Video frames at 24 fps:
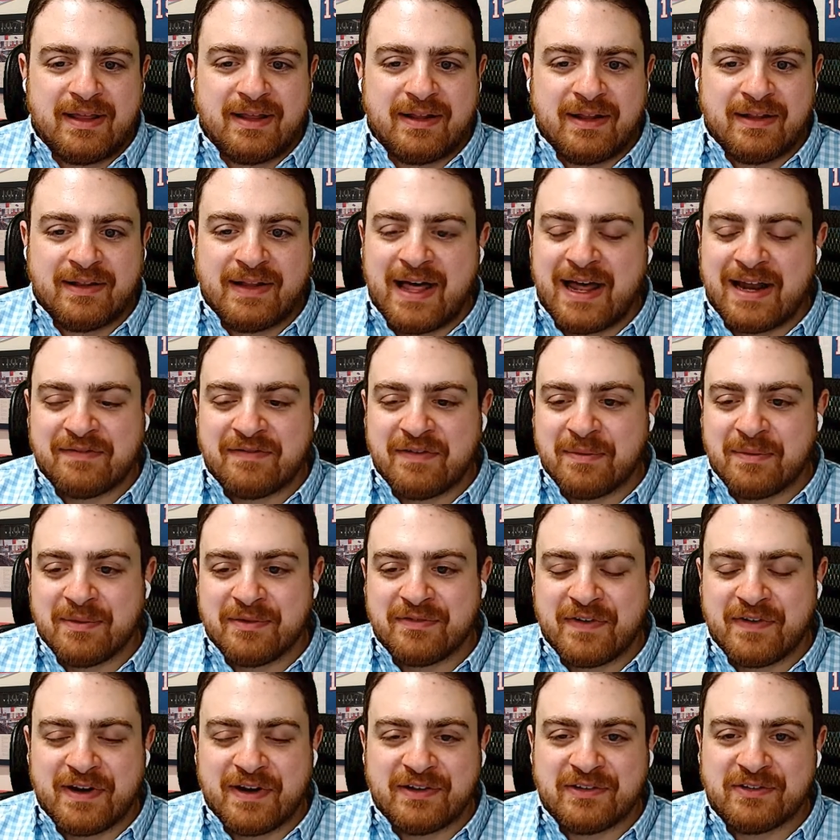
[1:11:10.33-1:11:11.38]
a lot of it
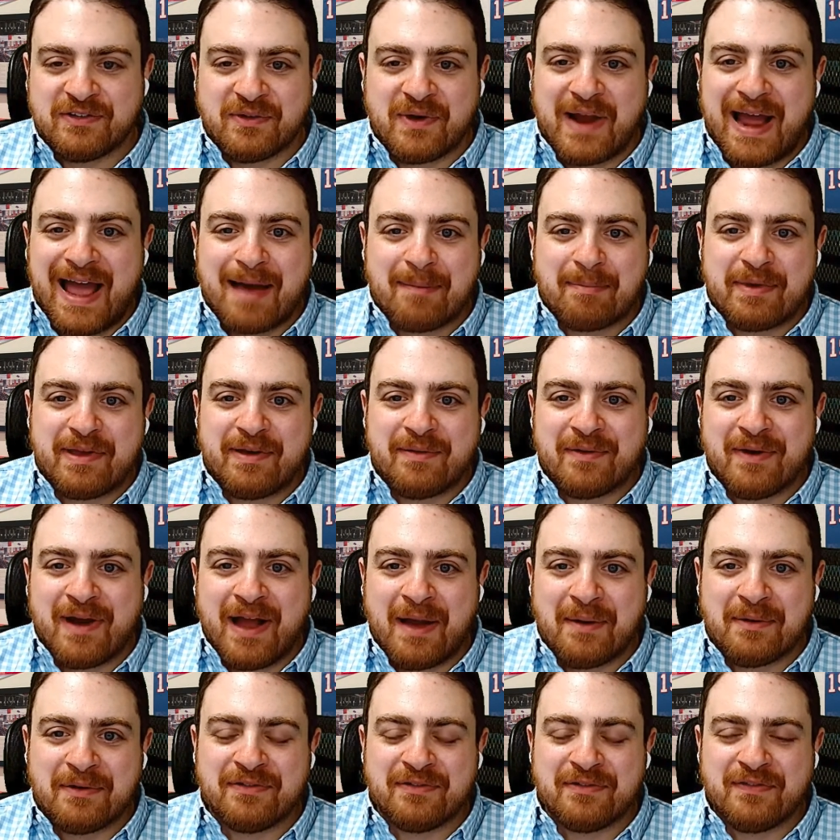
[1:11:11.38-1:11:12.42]
was very scrappy, where
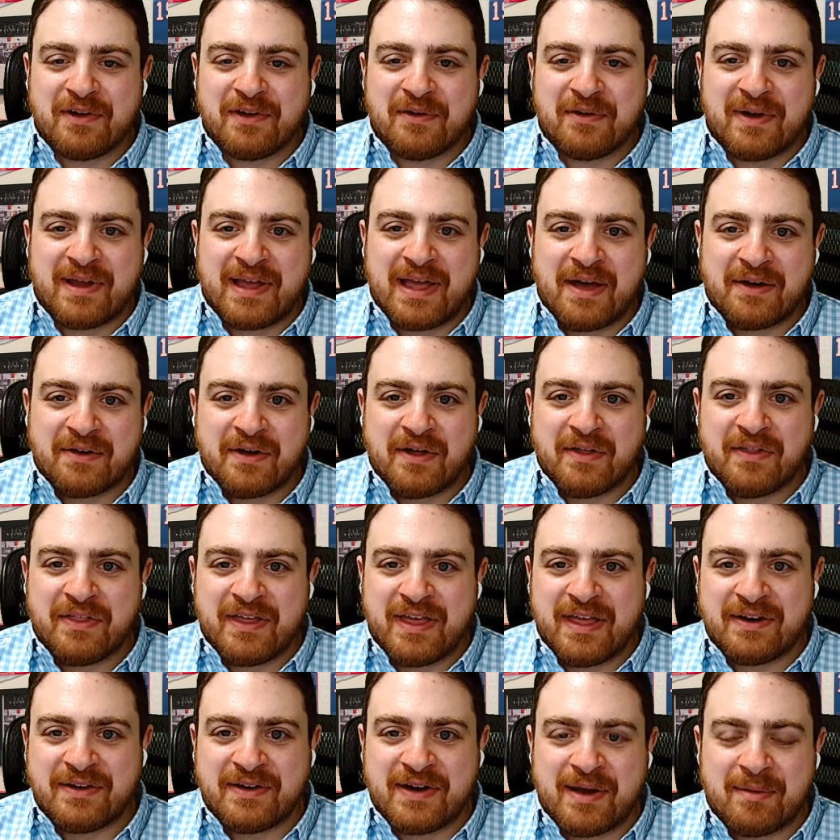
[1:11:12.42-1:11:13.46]
I was figuring out all
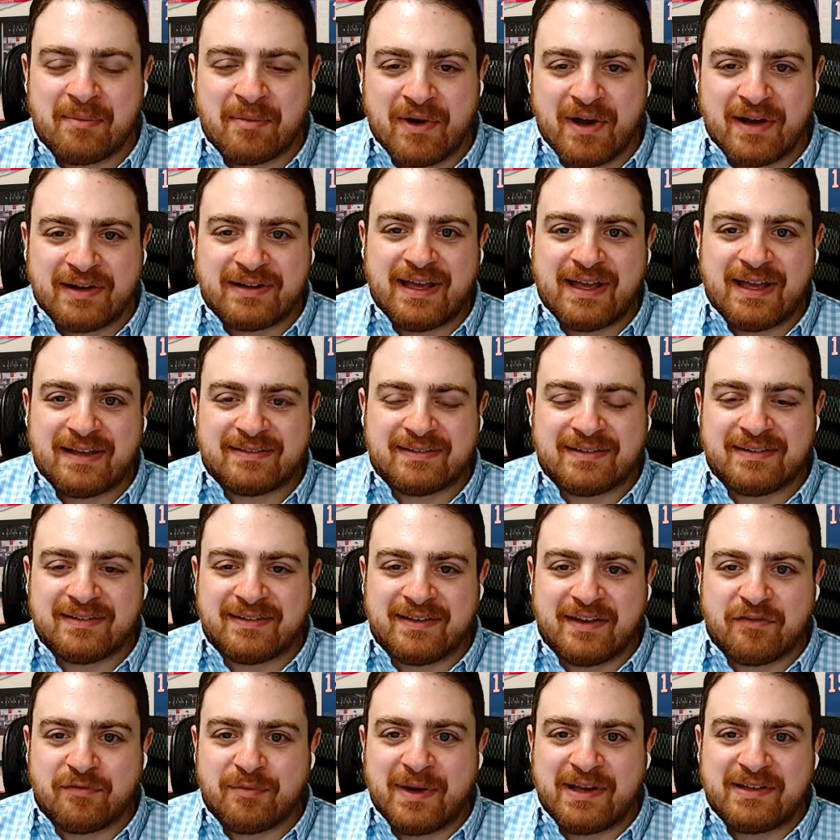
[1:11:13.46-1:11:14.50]
the internet broadcasting
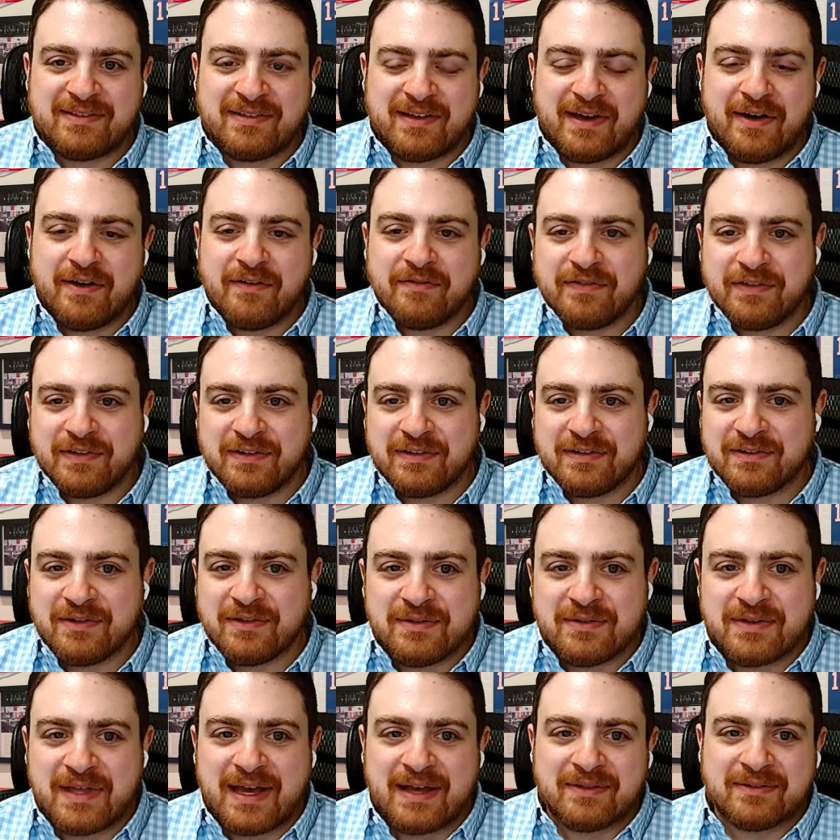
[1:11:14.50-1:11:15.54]
stuff myself in
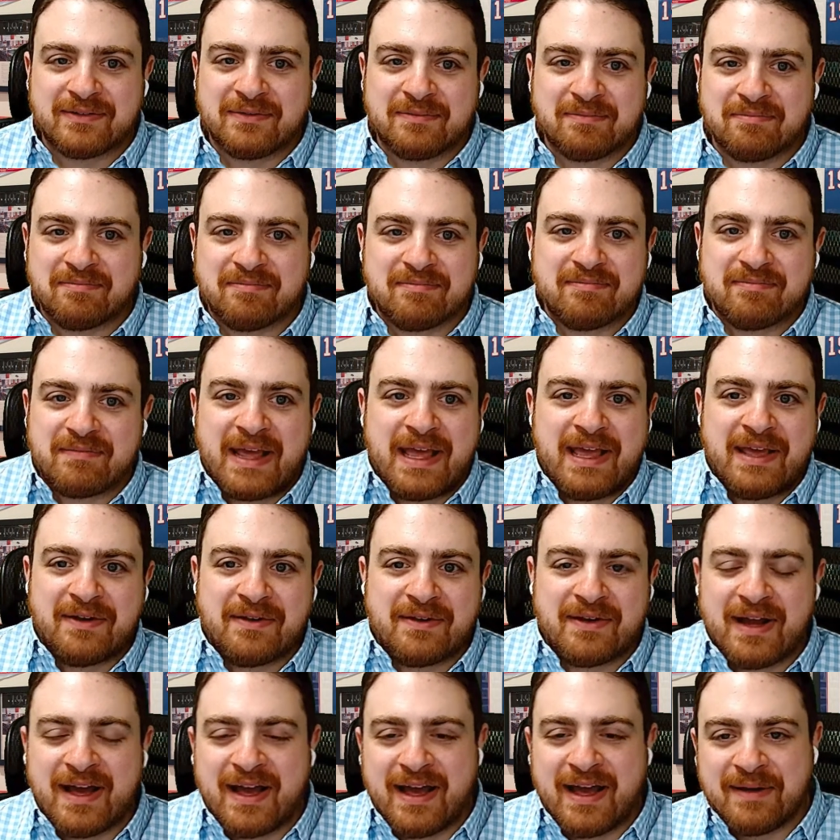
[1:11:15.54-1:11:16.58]
2008
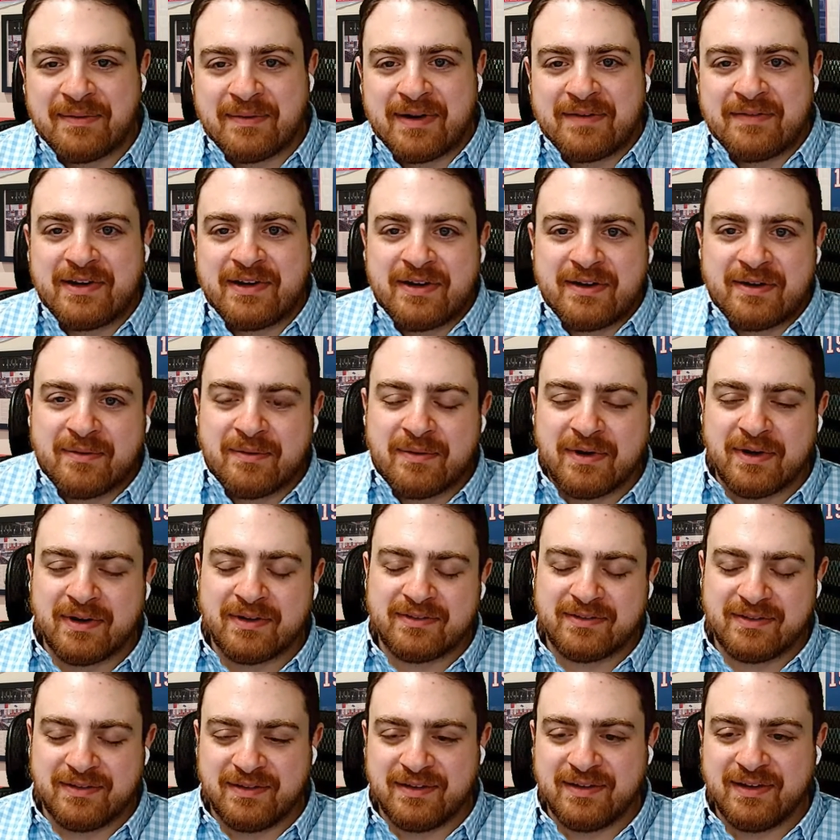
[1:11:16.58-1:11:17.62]
or 9, whatever year it
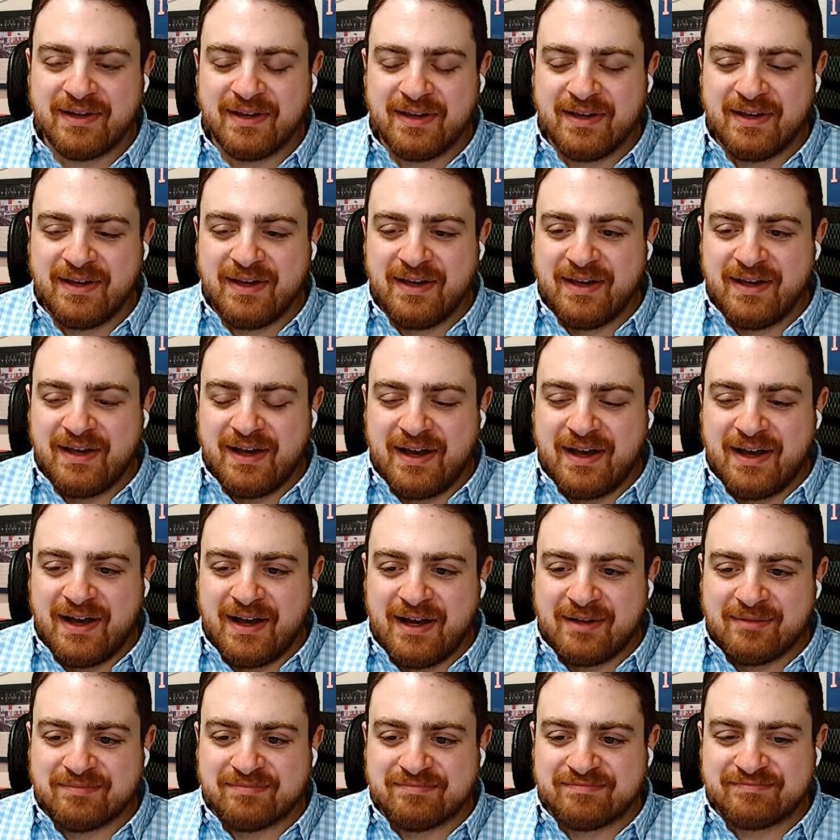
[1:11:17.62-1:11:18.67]
was, and
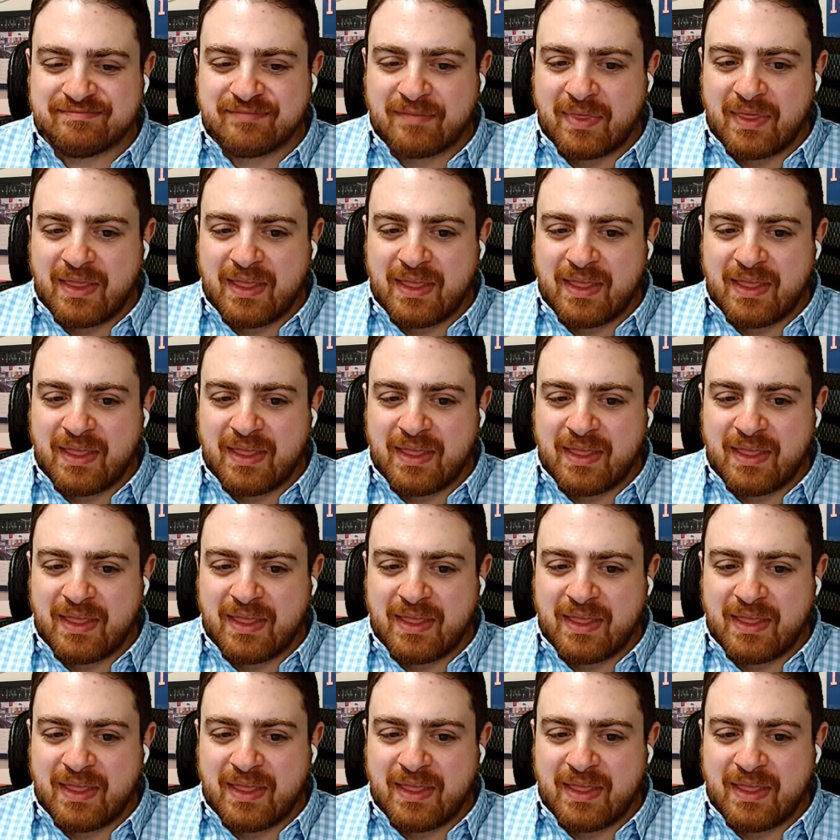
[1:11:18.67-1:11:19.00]
um,